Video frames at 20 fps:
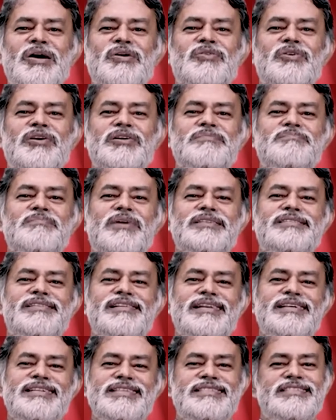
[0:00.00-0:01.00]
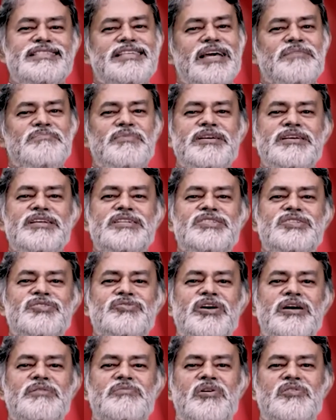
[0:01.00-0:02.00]
work much less same thing is
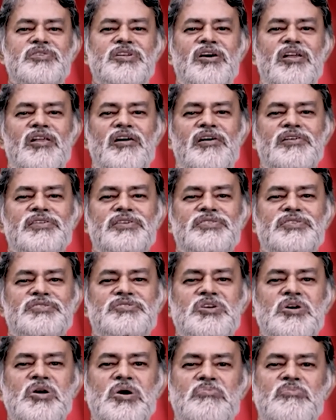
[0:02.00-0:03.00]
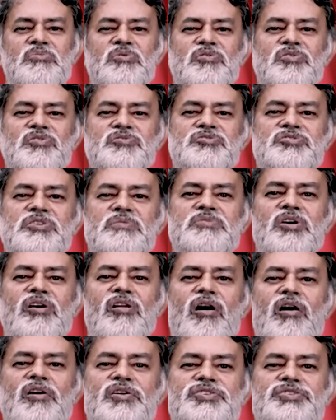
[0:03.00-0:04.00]
true about the lawyers most of the
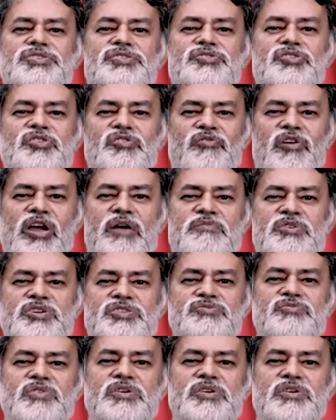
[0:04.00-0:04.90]
law institute famous